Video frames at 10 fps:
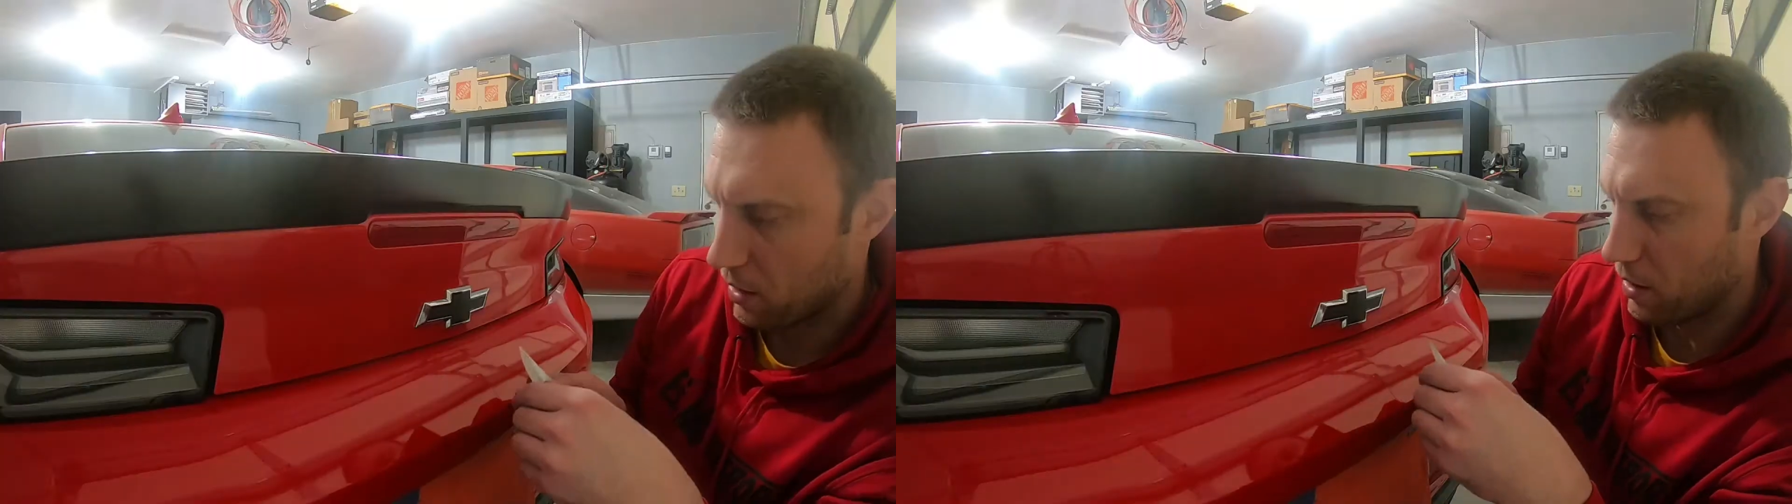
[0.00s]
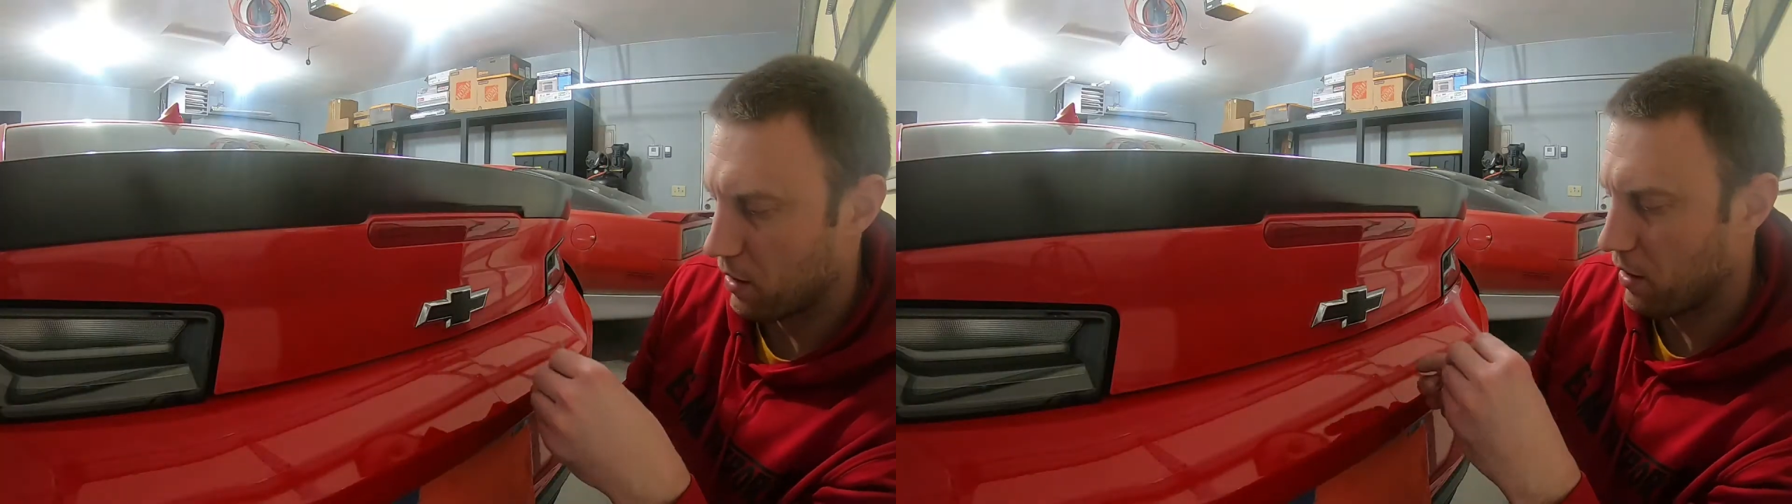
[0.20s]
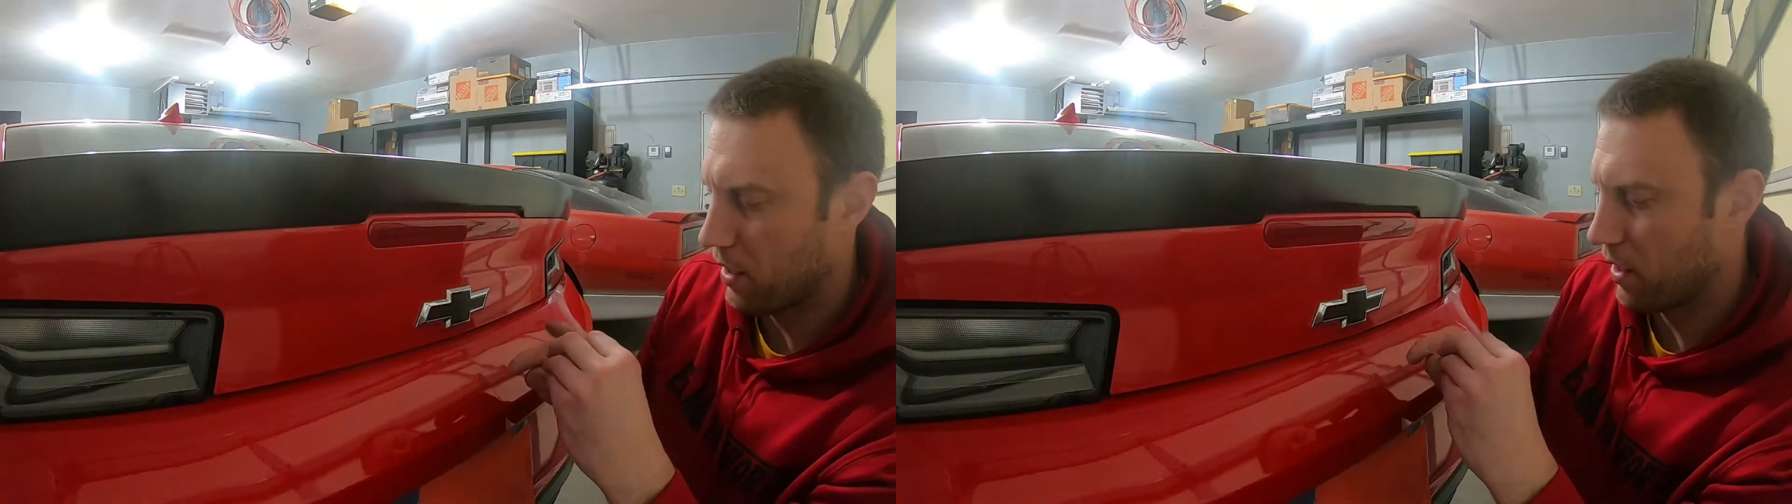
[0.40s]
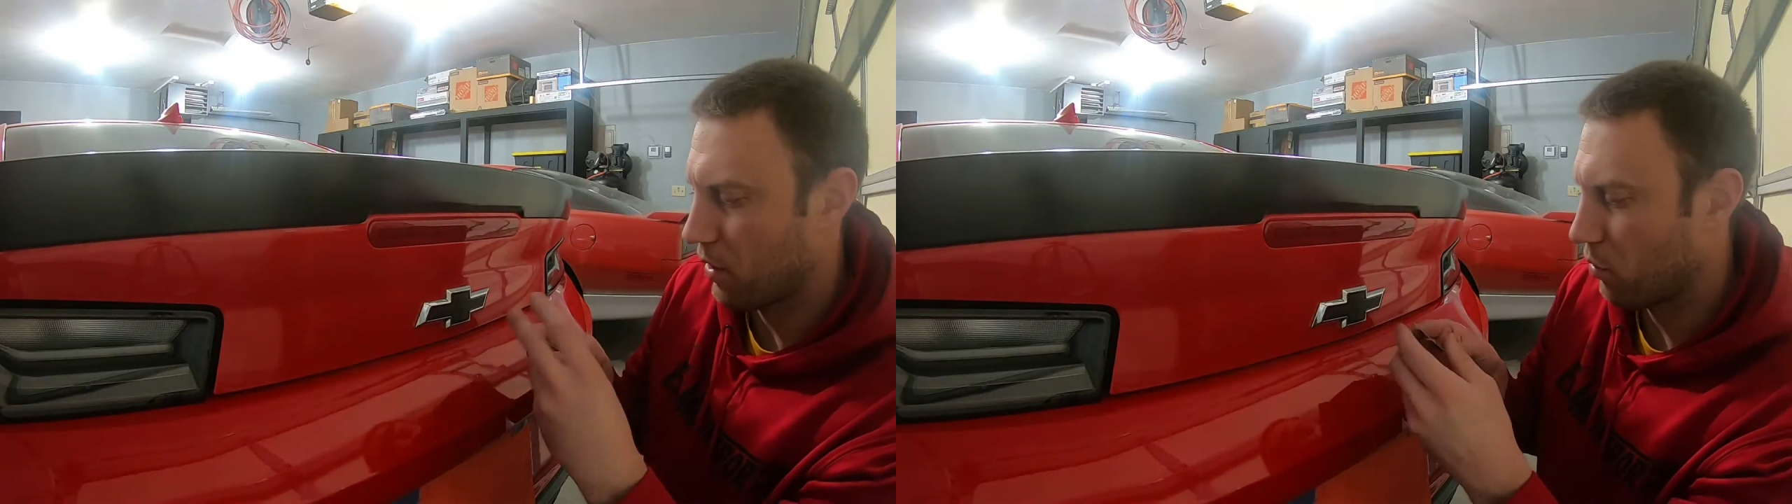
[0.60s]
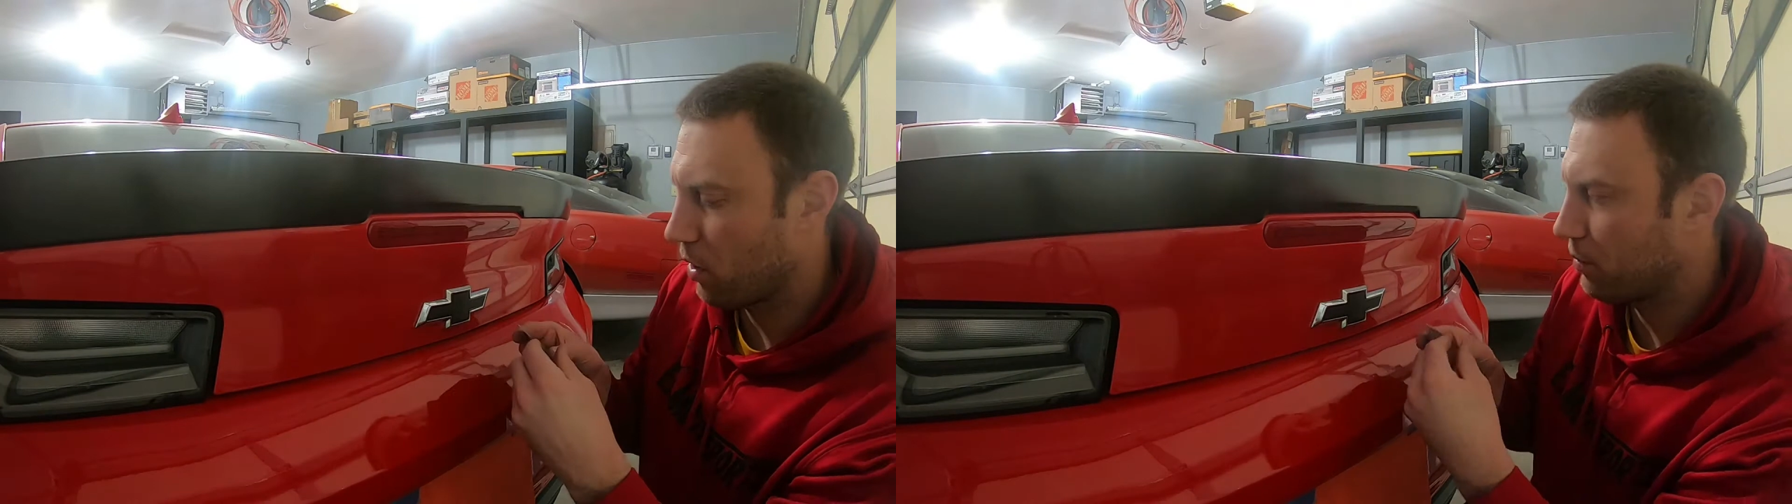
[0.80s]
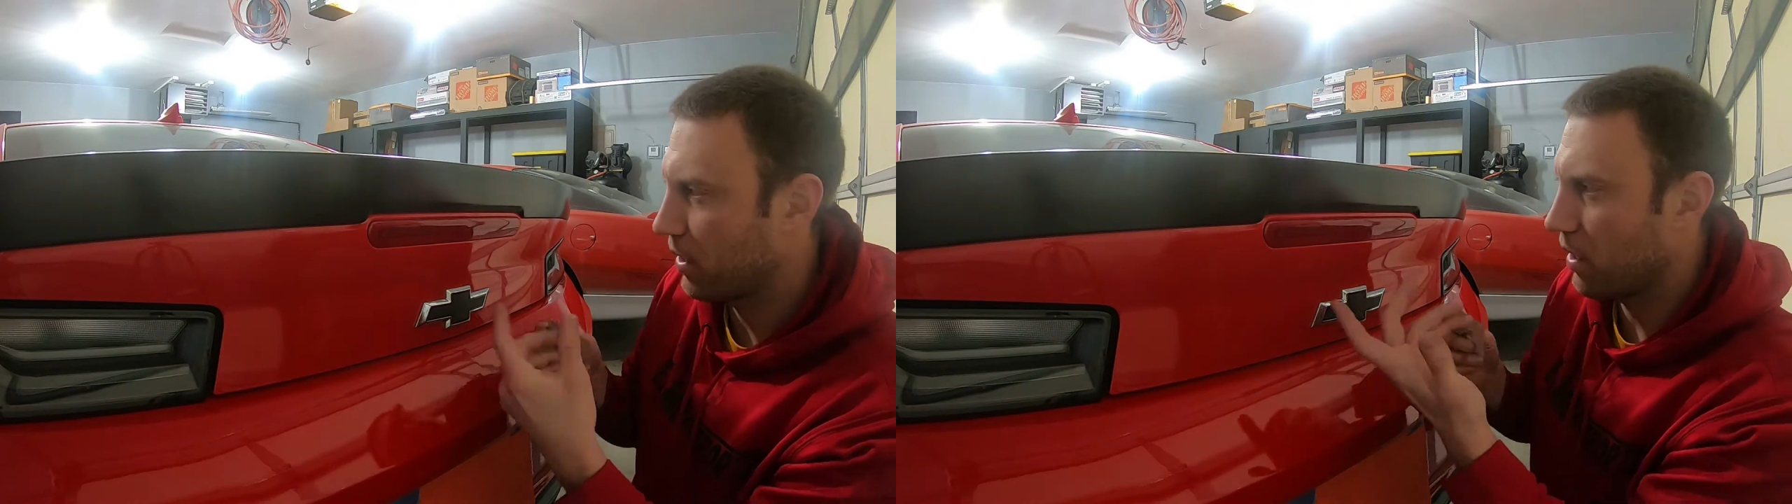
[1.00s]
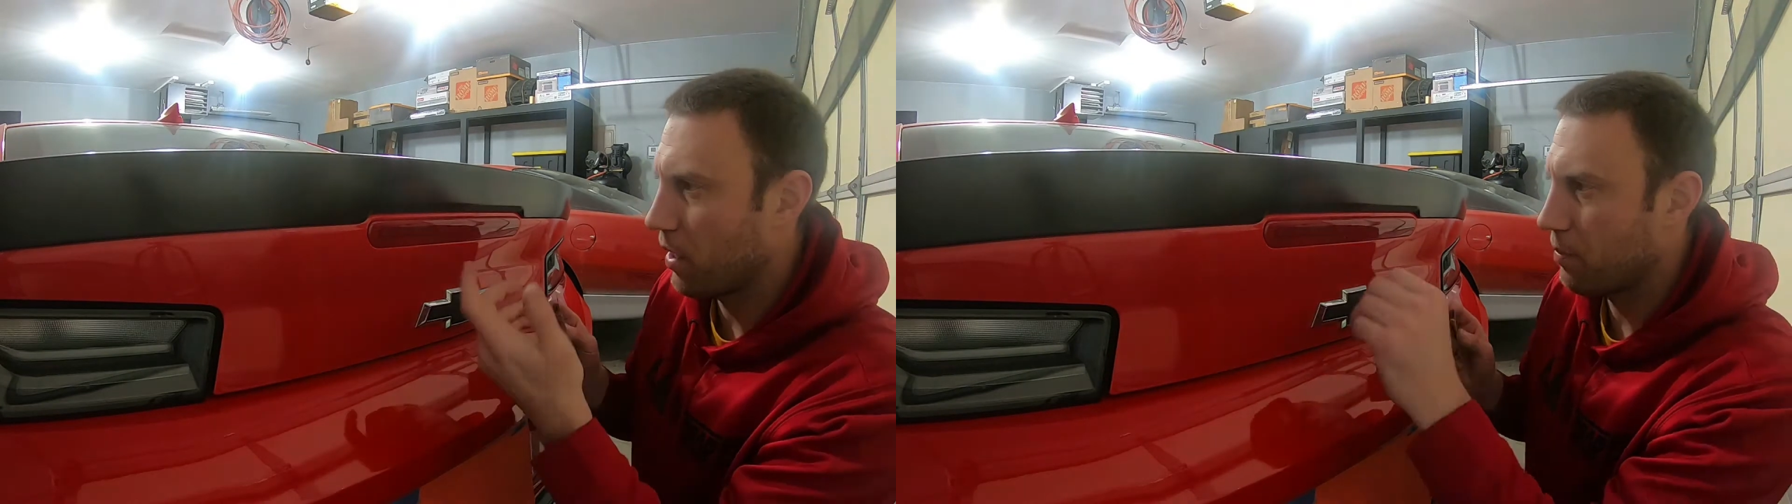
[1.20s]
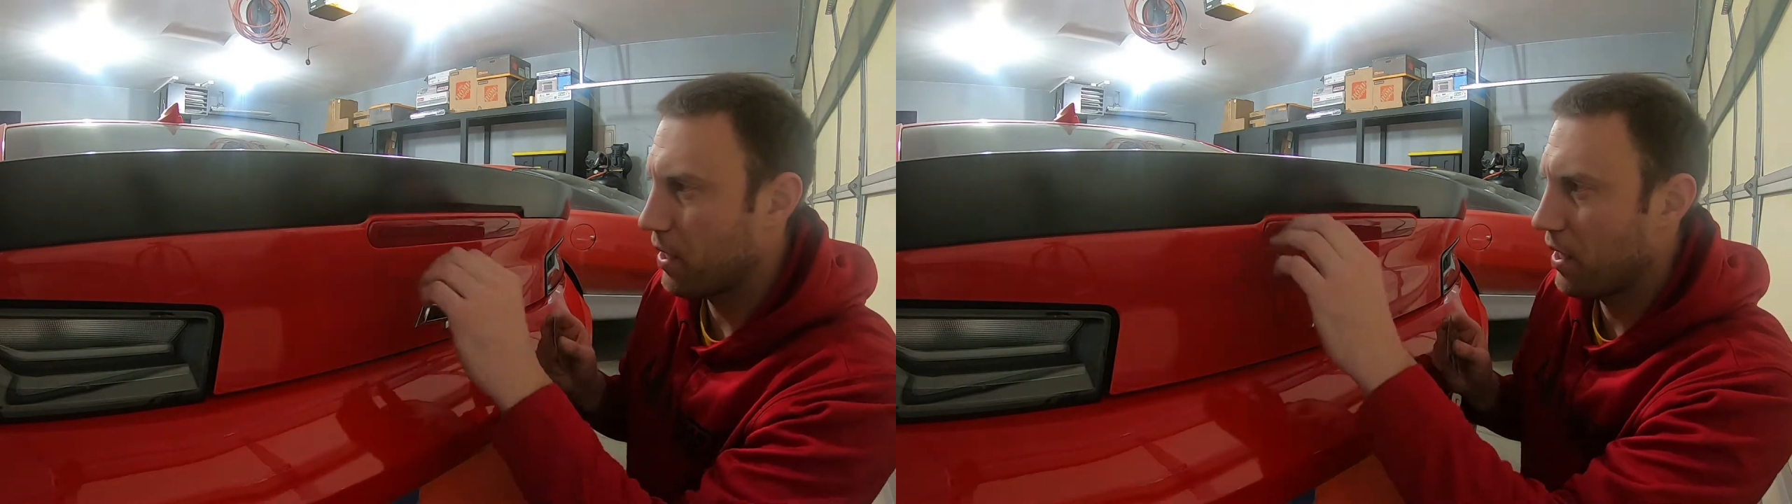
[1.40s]
All right, I warmed it
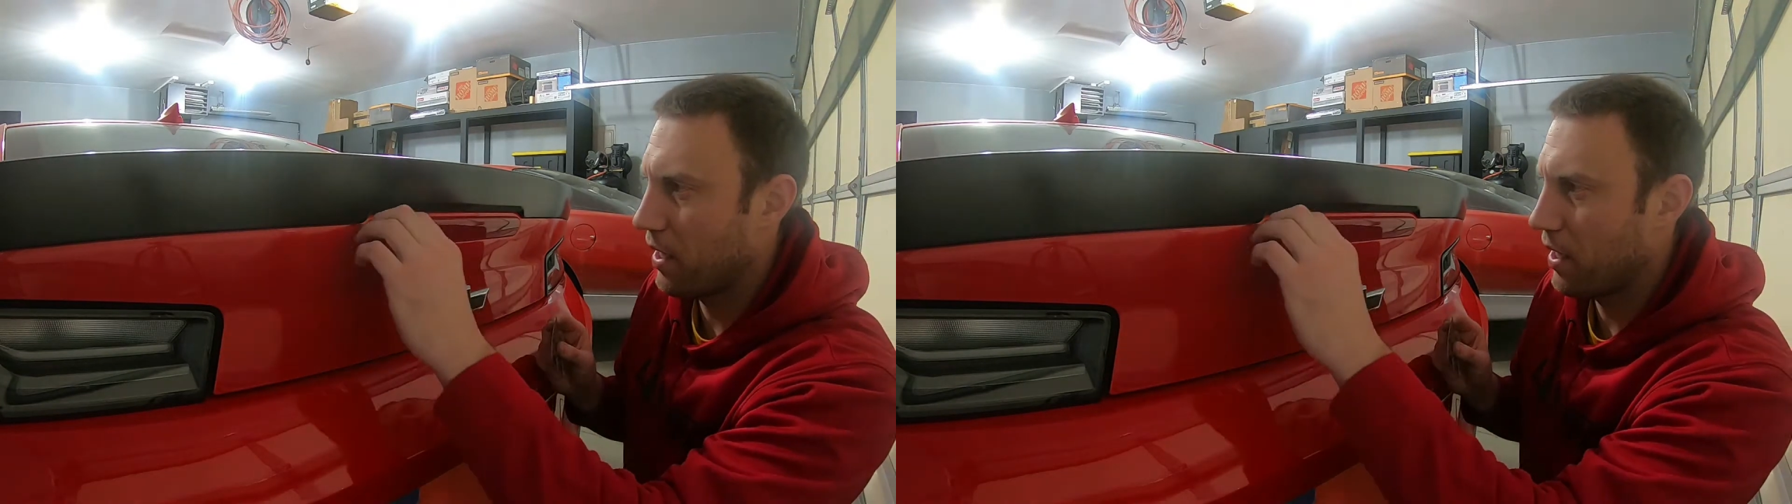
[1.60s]
up